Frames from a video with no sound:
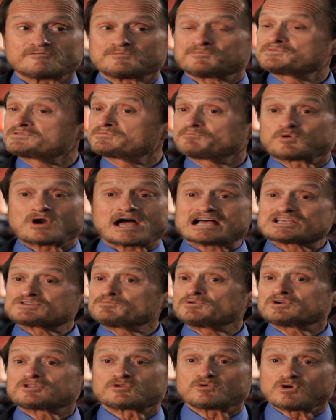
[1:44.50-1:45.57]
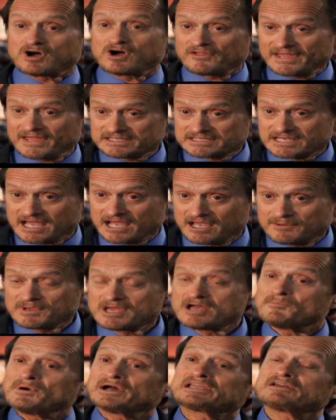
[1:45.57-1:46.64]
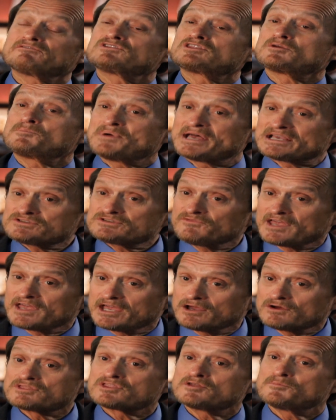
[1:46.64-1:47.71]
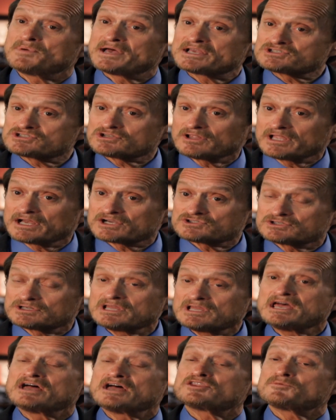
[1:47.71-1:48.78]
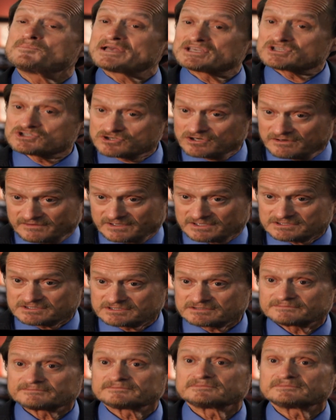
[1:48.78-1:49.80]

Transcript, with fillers: have prospered through all that time by giving the best value, the best selection, and the best service.